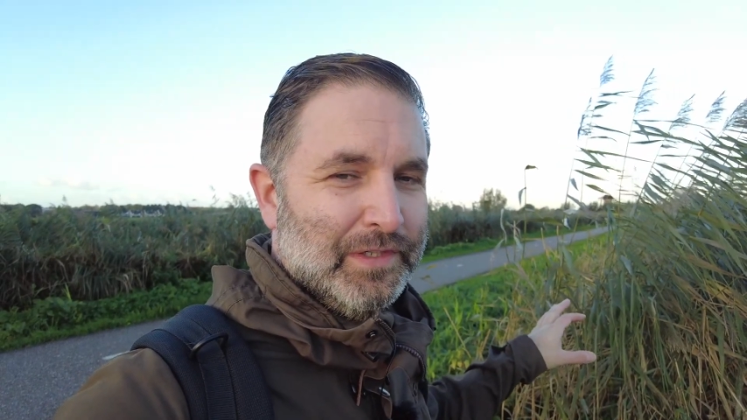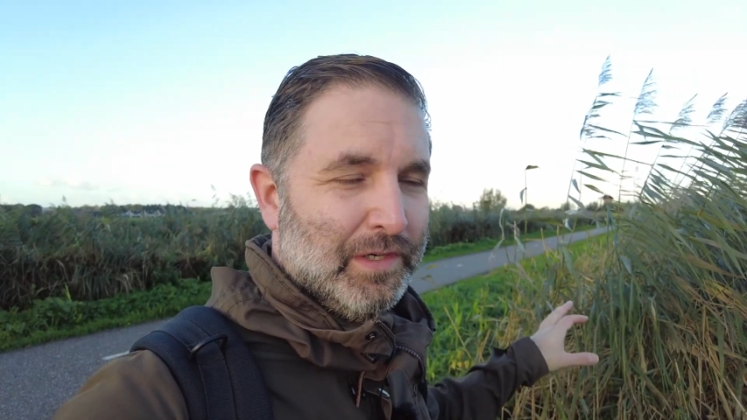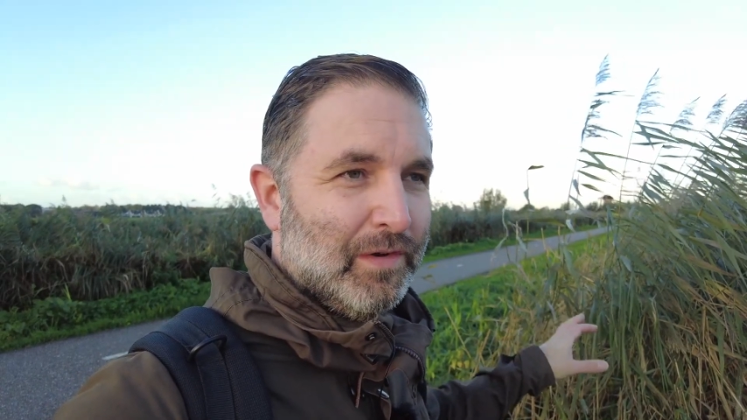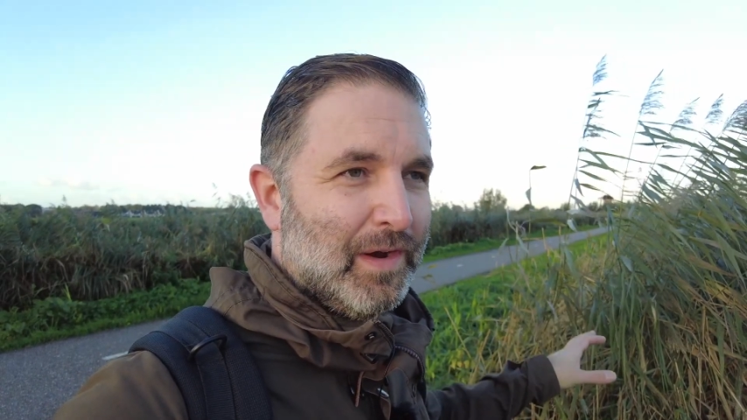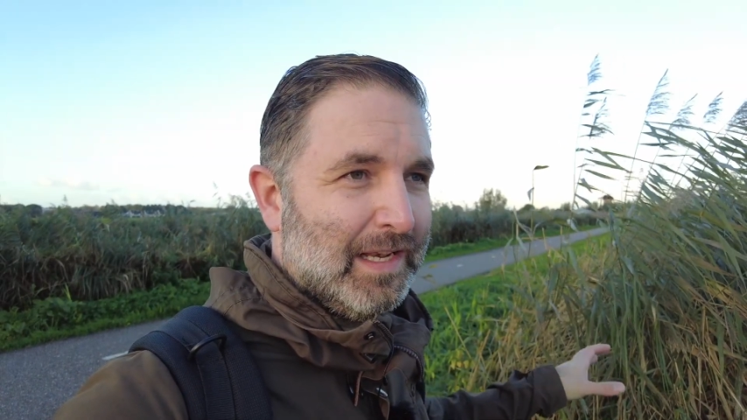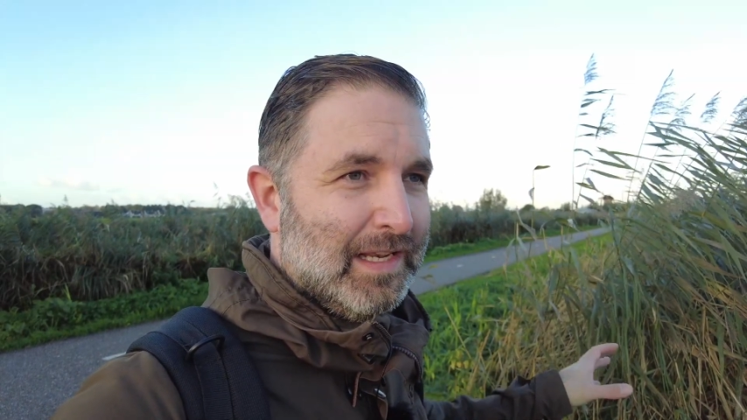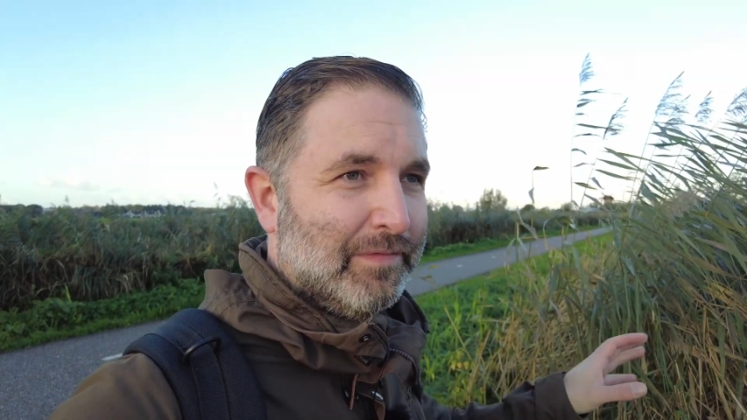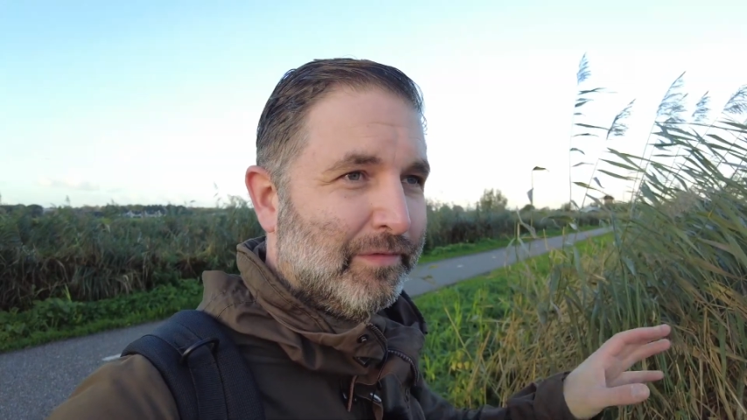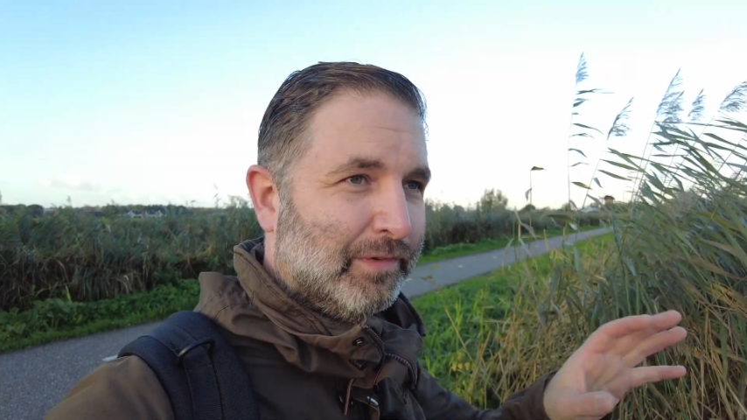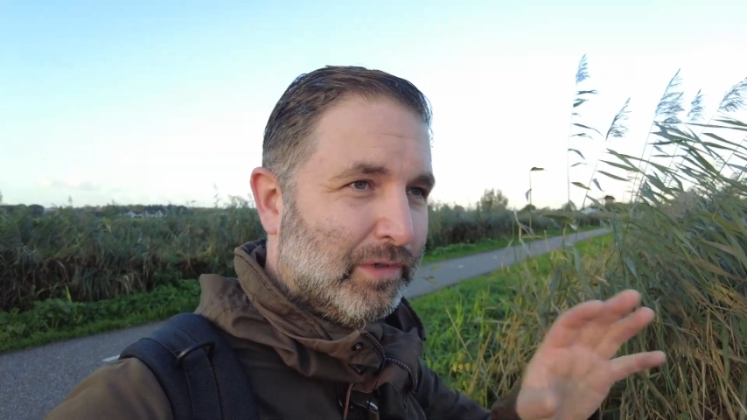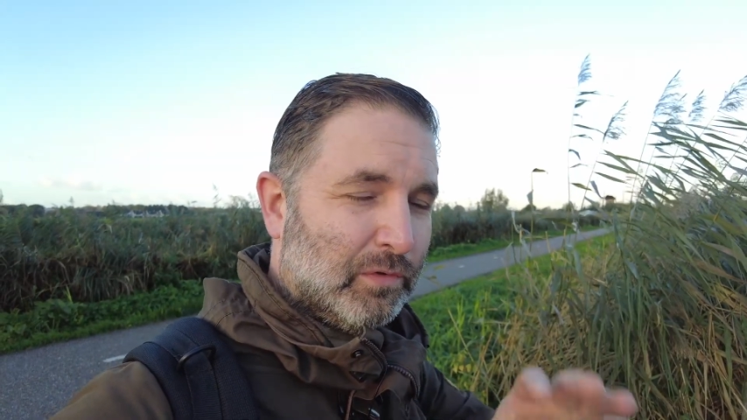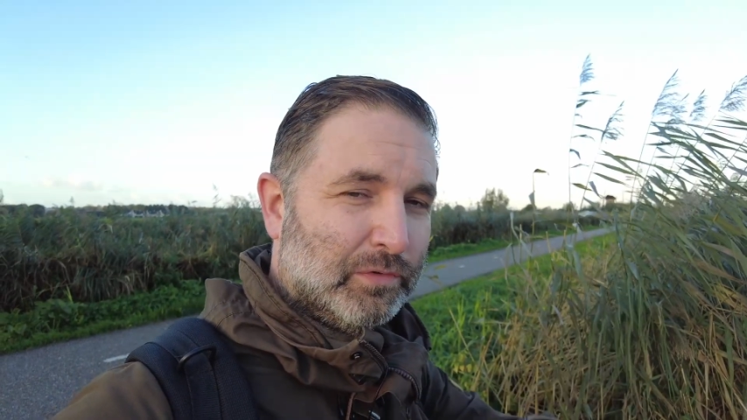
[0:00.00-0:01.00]
You know, I live
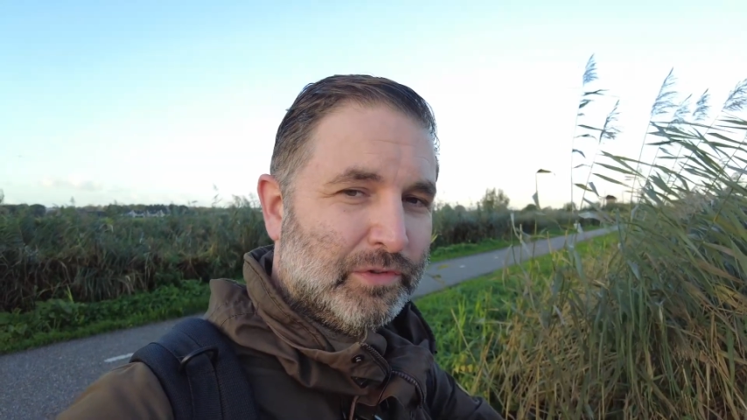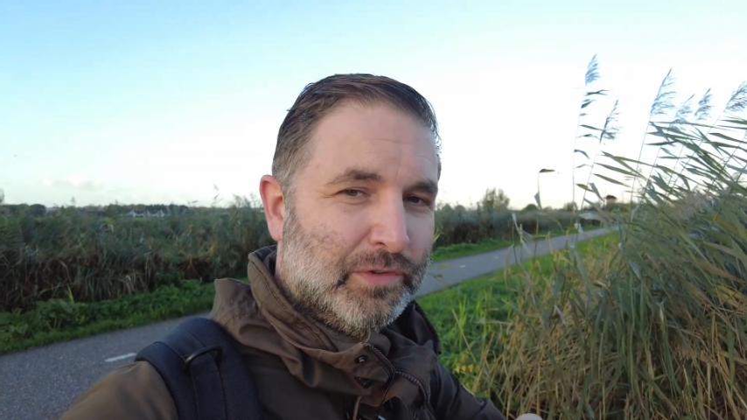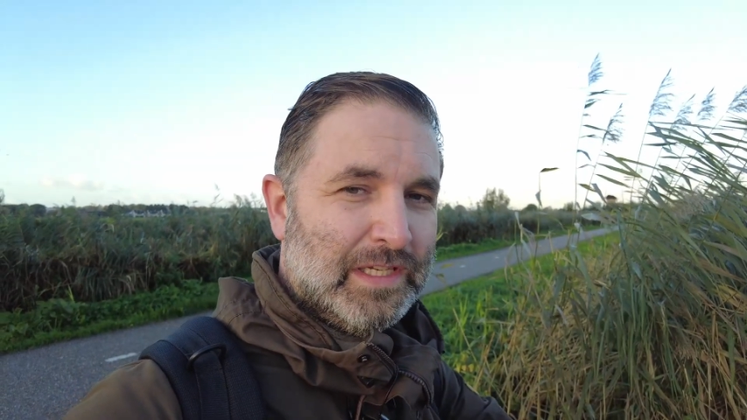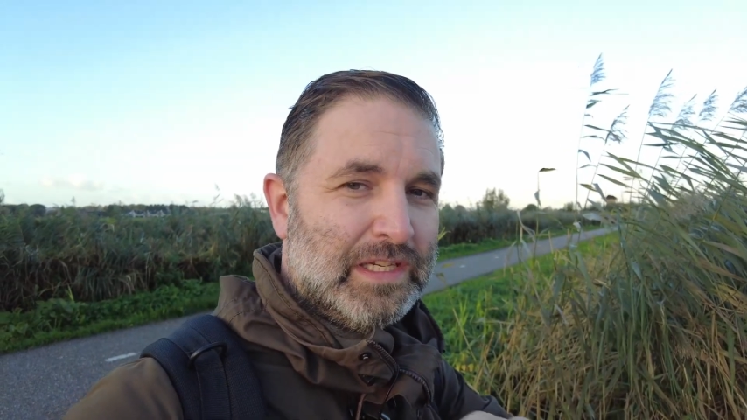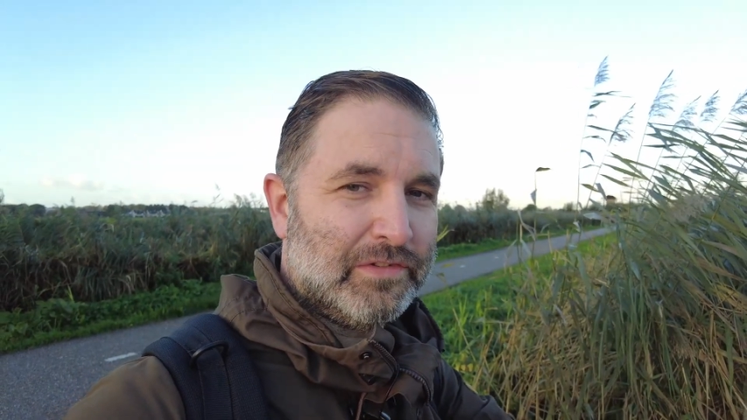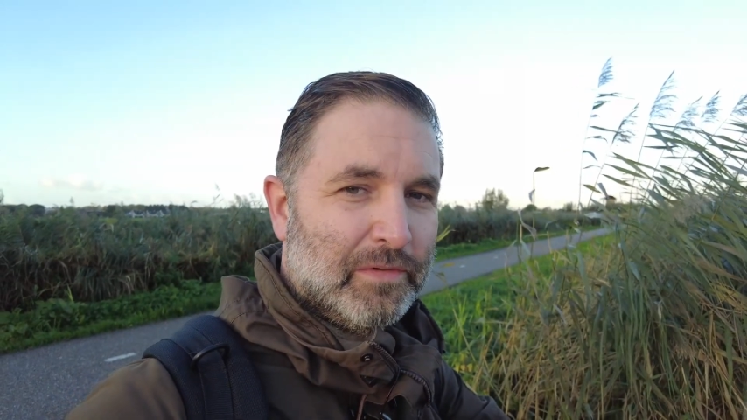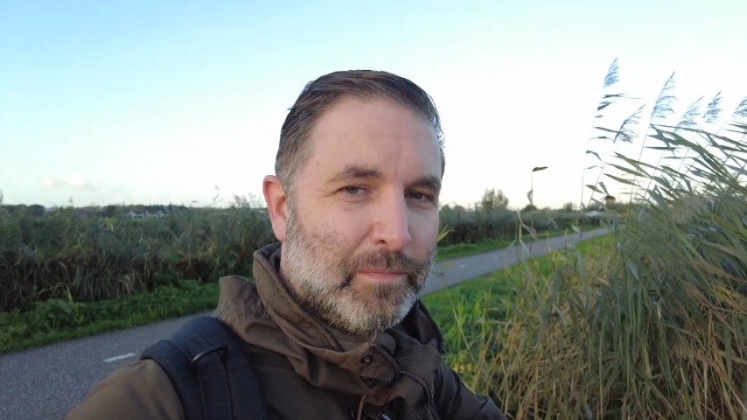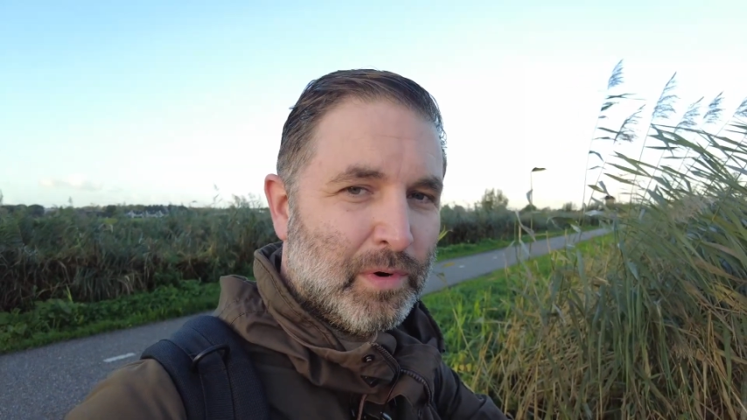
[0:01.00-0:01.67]
close to the eastern